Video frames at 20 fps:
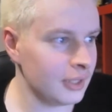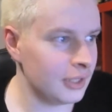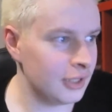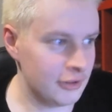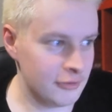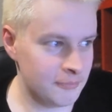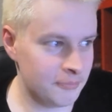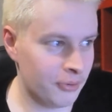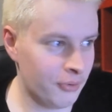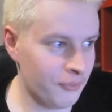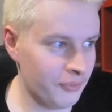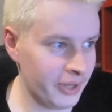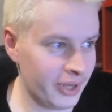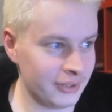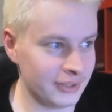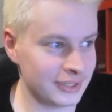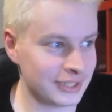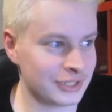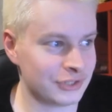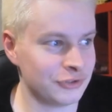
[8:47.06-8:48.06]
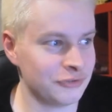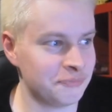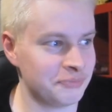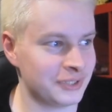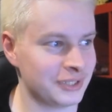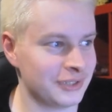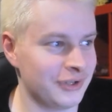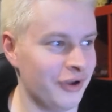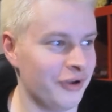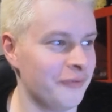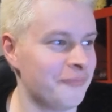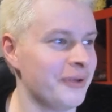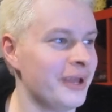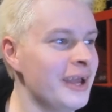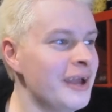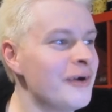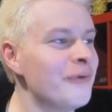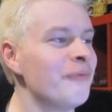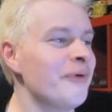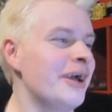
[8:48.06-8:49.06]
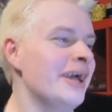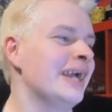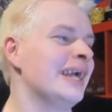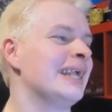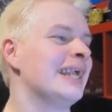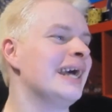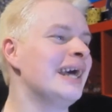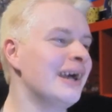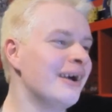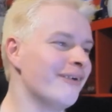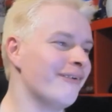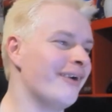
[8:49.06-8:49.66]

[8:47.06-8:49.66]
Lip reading: He pulled out his super scope. Wait,